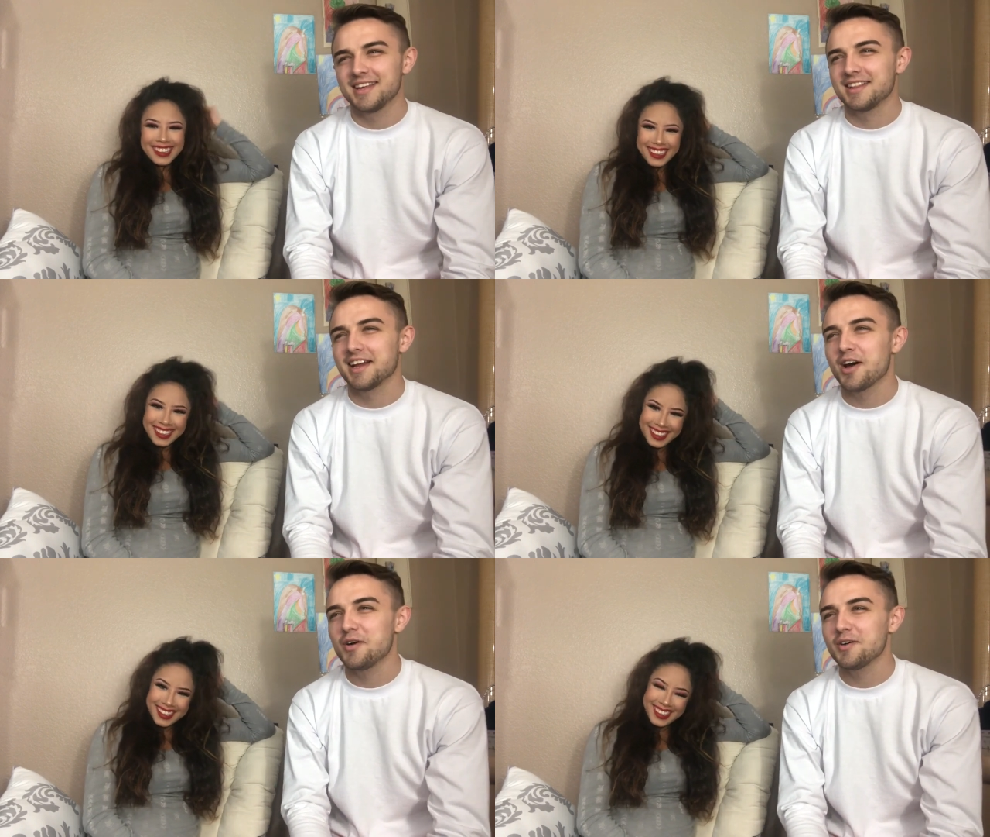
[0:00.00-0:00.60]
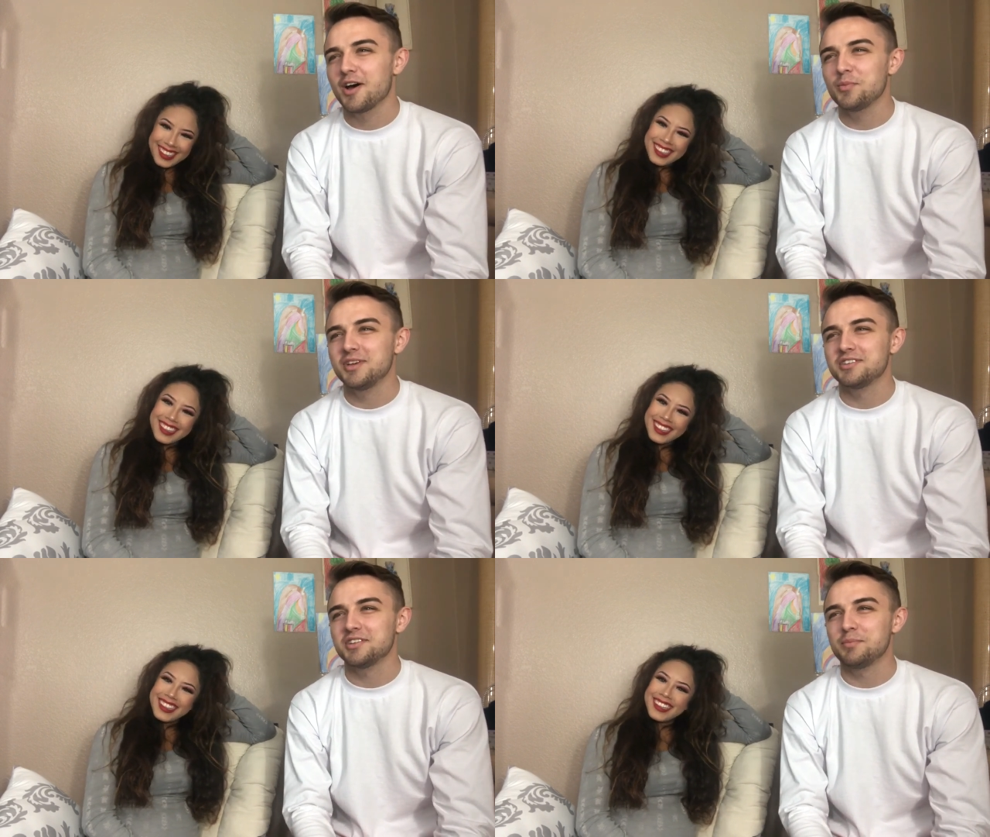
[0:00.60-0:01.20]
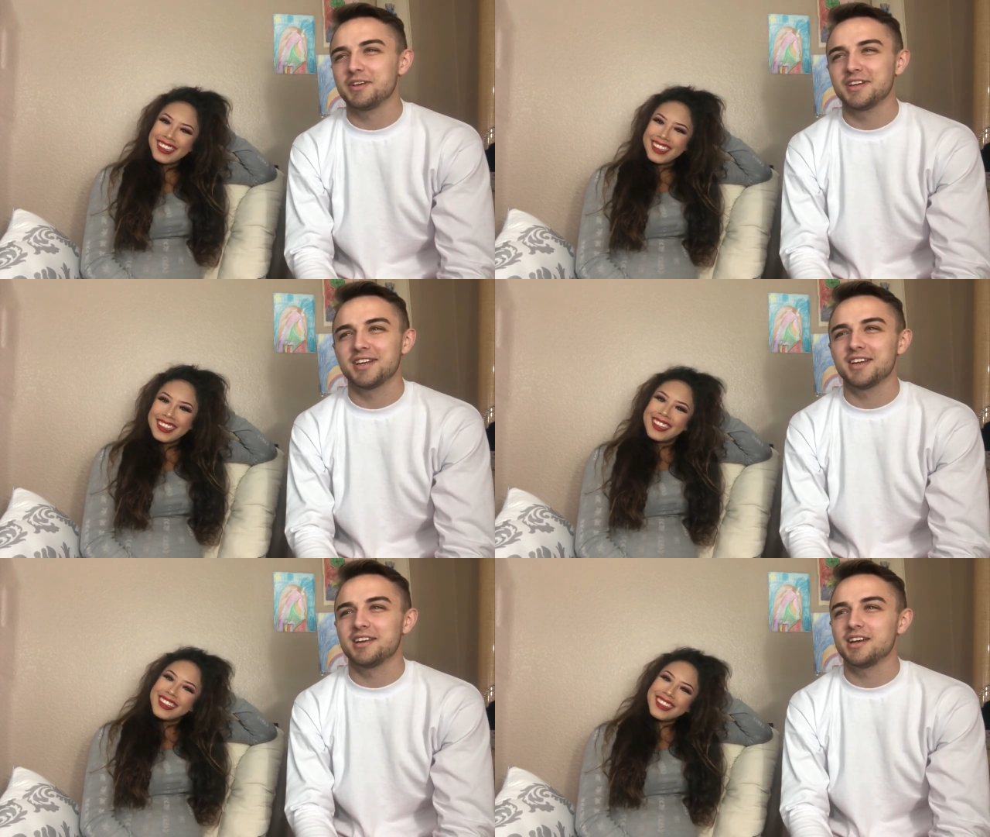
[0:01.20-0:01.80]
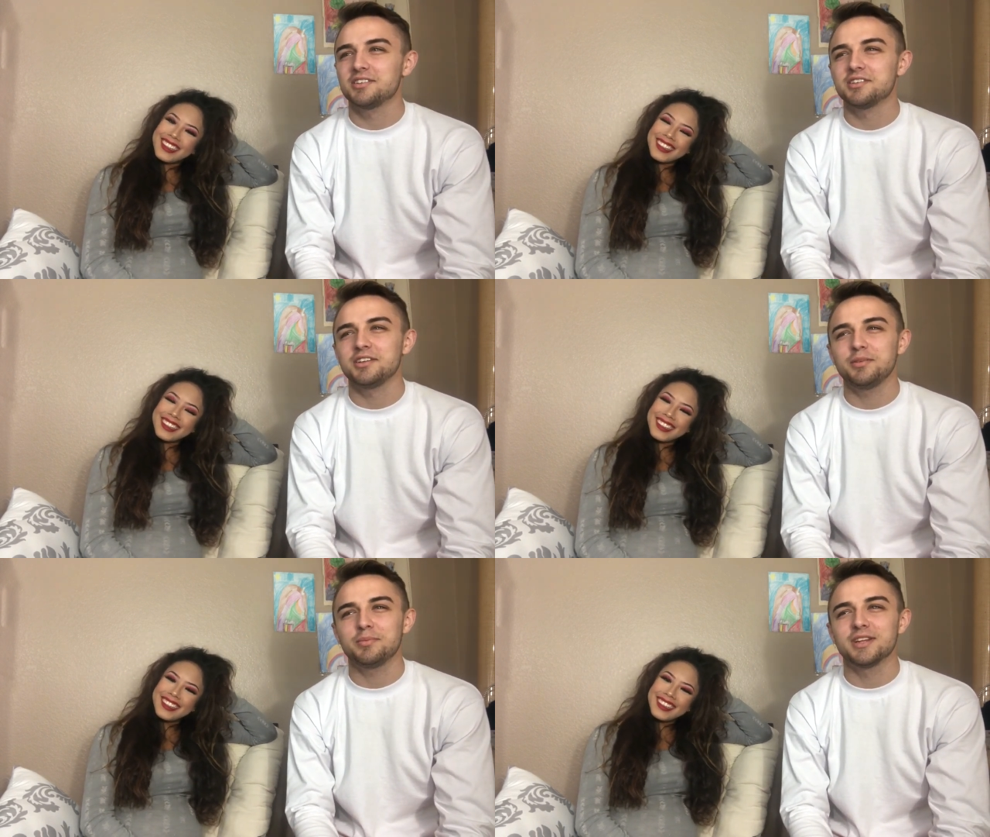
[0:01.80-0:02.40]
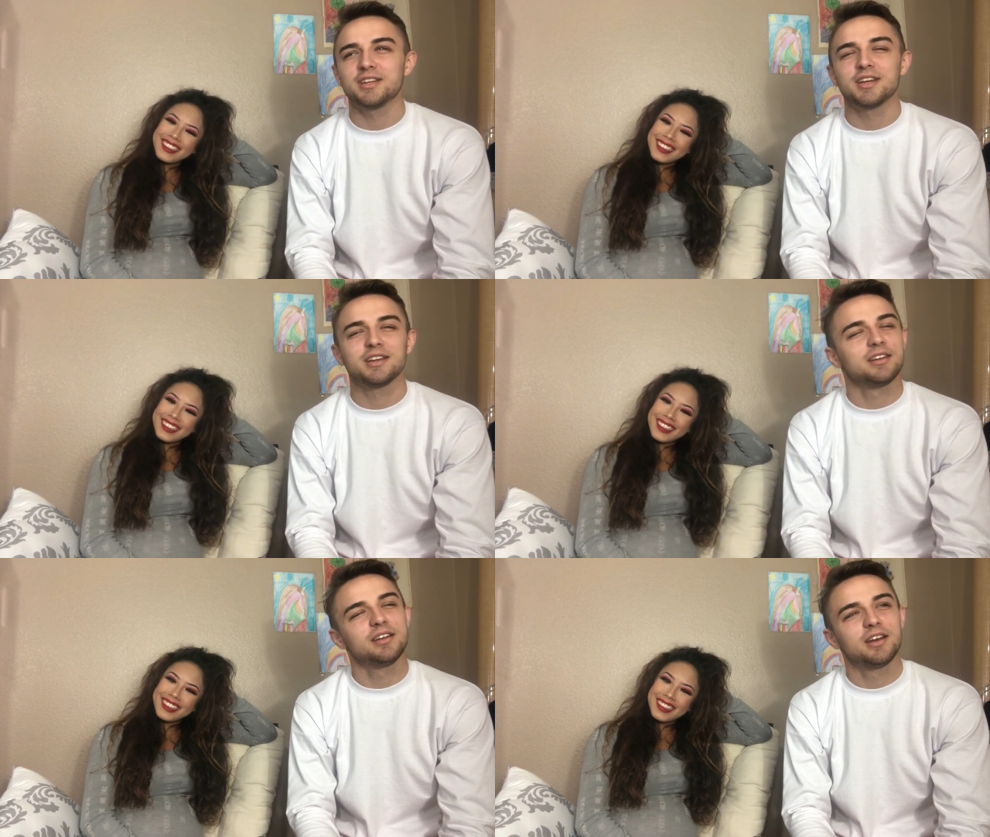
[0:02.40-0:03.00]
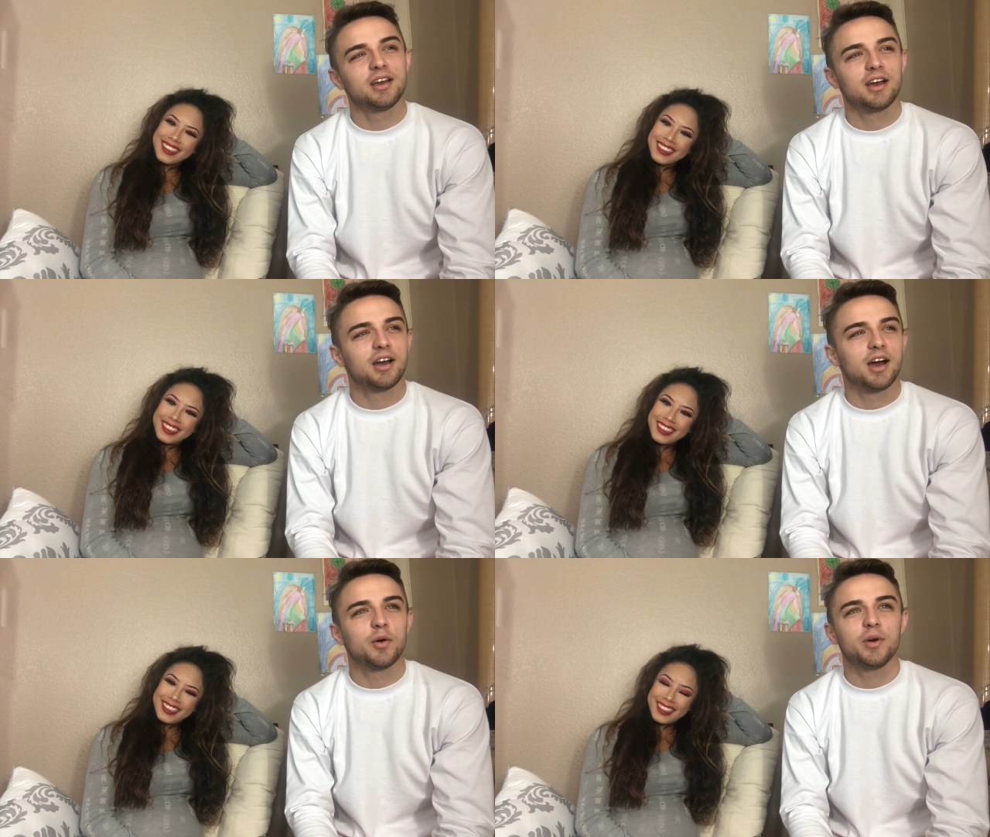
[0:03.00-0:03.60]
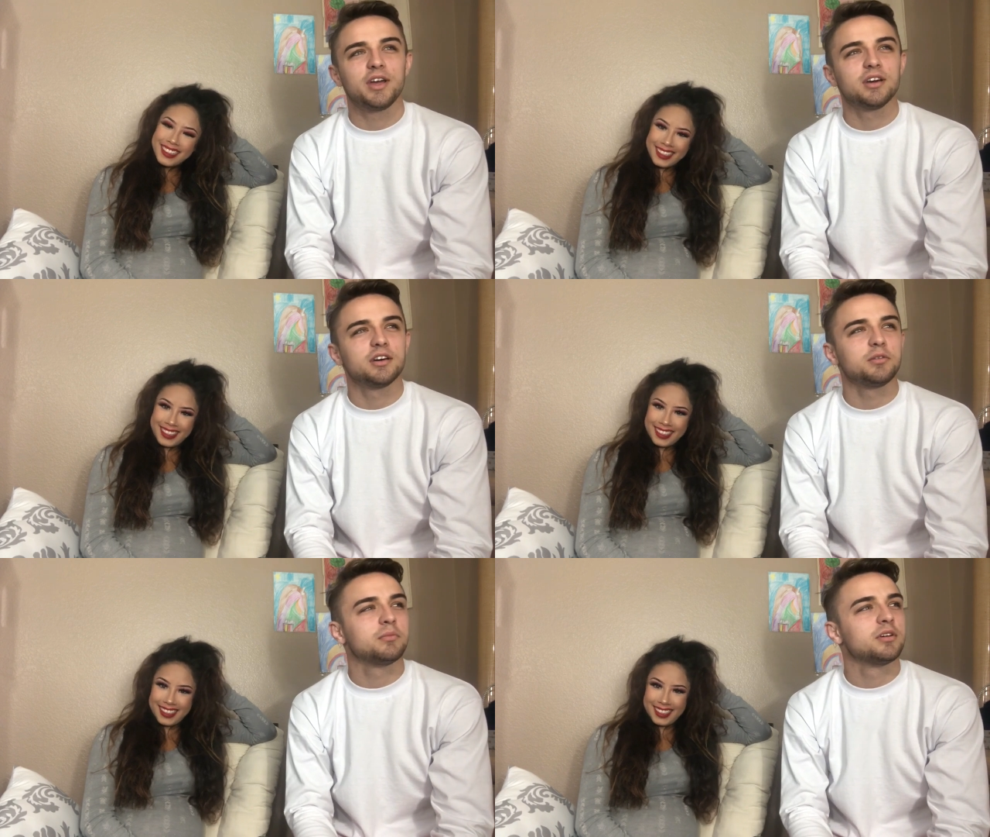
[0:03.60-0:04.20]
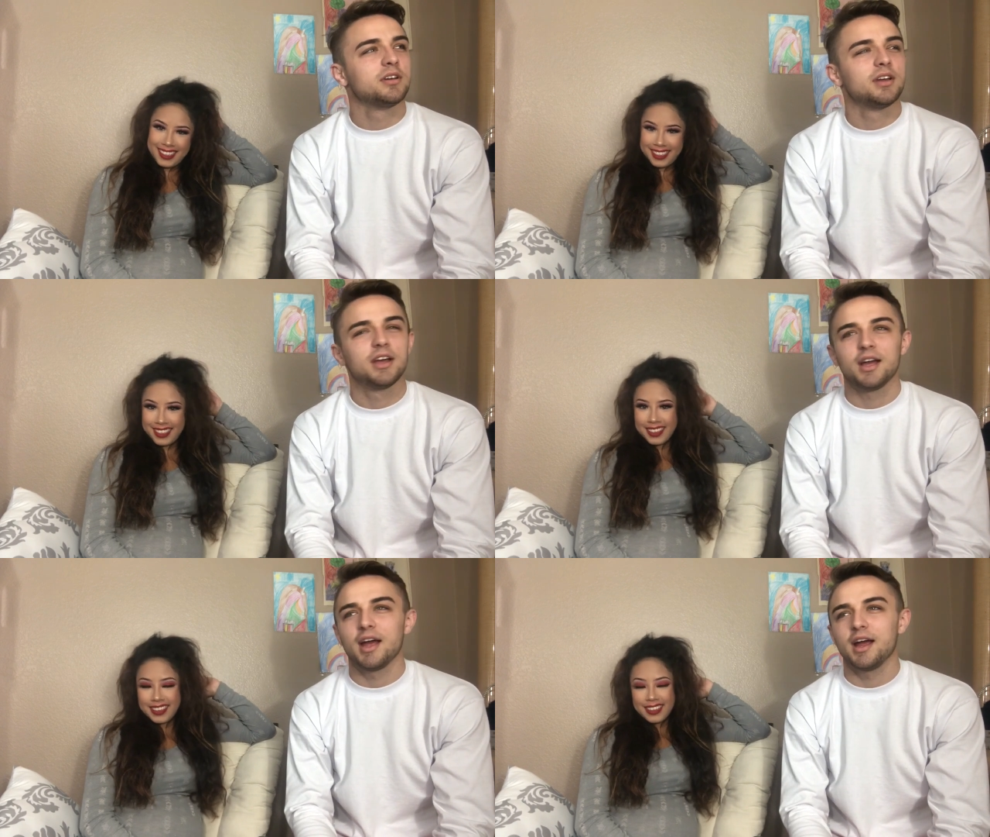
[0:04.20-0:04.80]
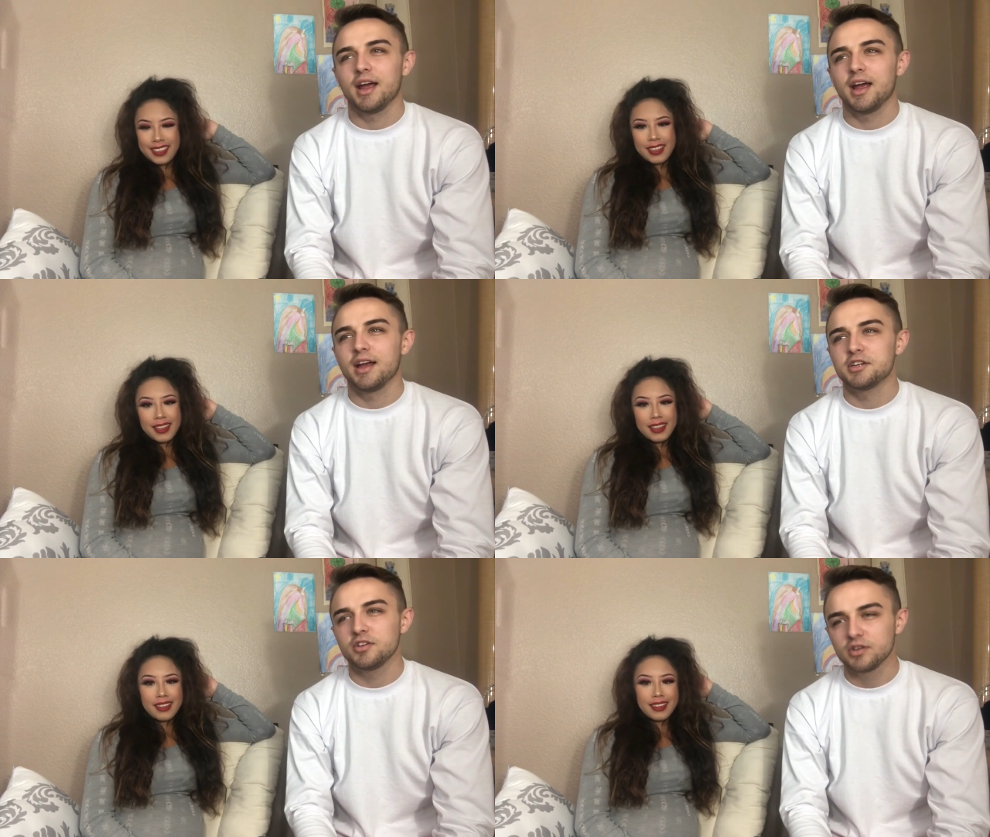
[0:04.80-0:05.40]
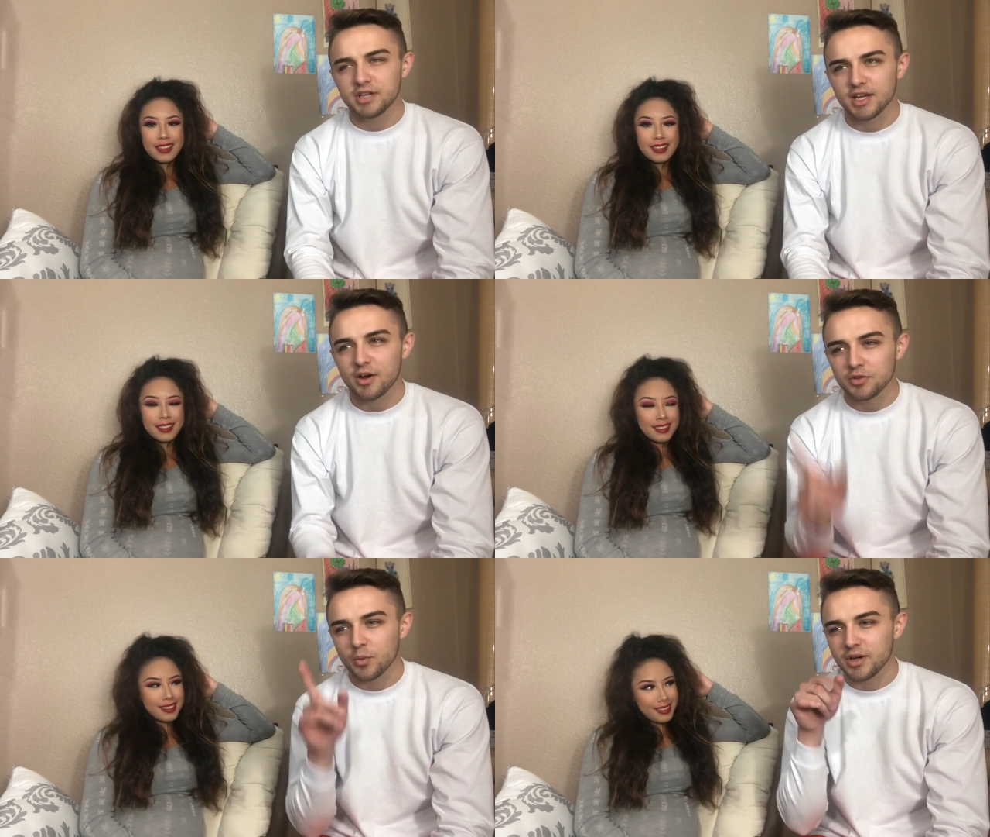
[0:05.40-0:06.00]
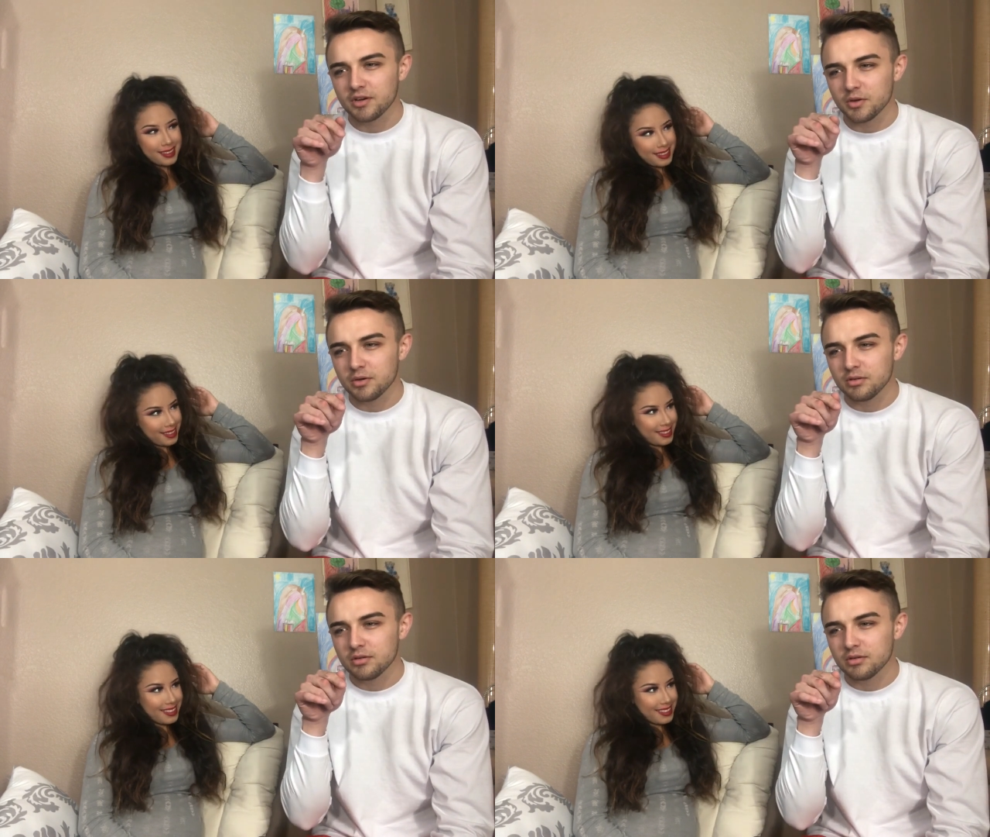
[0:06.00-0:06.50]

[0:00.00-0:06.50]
Speaker 1: like I'll, I'll be sleeping in a dead sleep and then i wake up and she's looking out the window